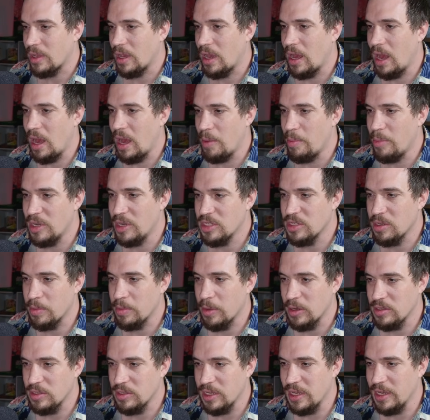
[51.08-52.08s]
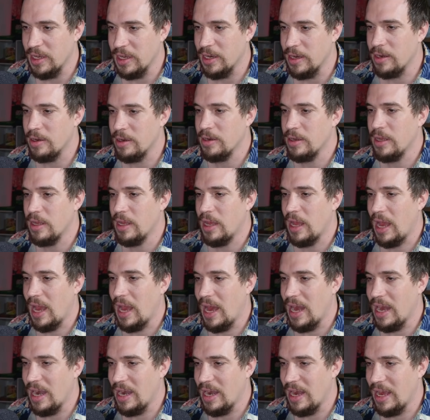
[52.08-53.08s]
a bishop out to here,
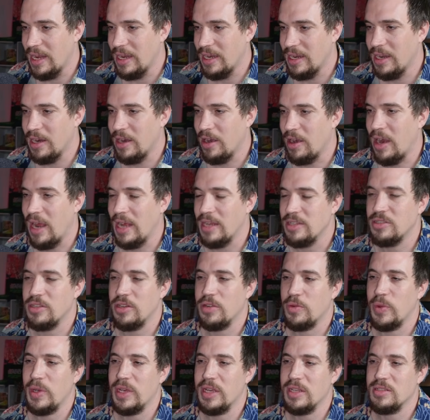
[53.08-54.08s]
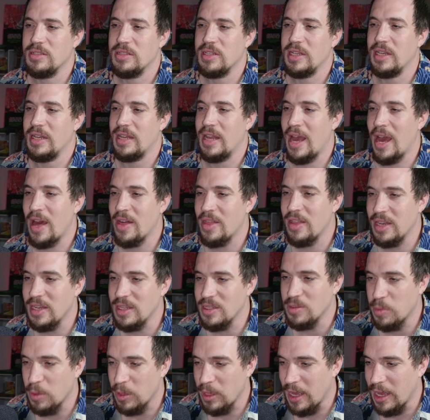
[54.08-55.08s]
and a knight here. And so we can see now that
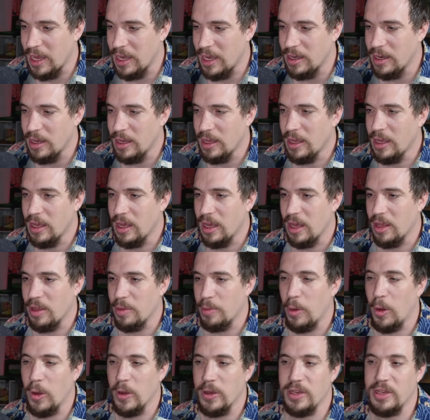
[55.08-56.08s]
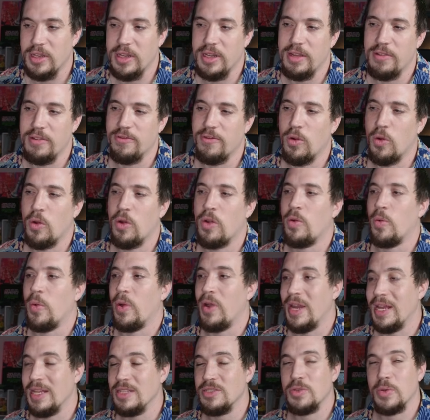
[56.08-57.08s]
he's played the pawn to d4,
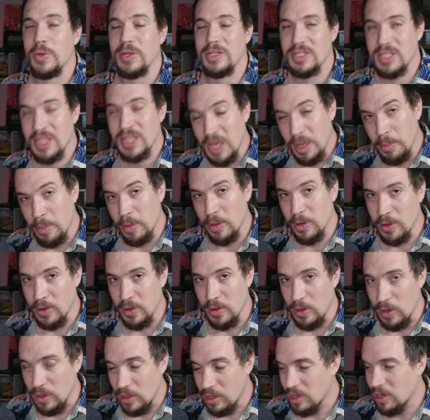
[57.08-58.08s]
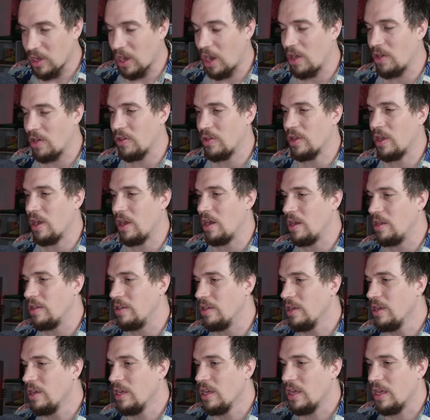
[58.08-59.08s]
we're into a typical Caro
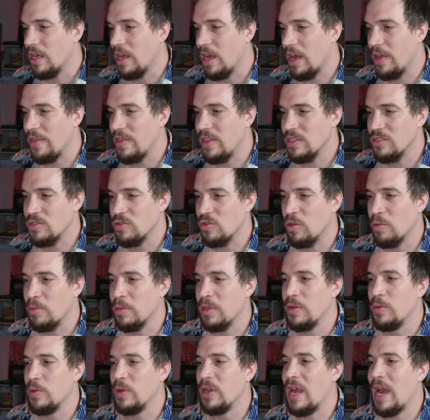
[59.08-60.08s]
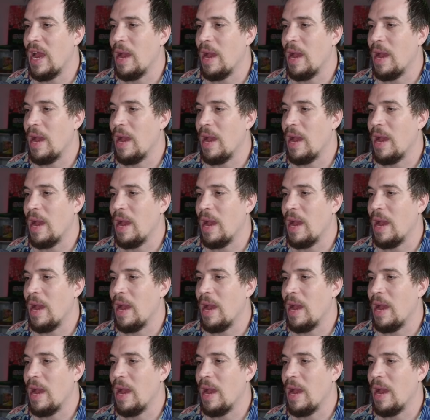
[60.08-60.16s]
Kann. This normally would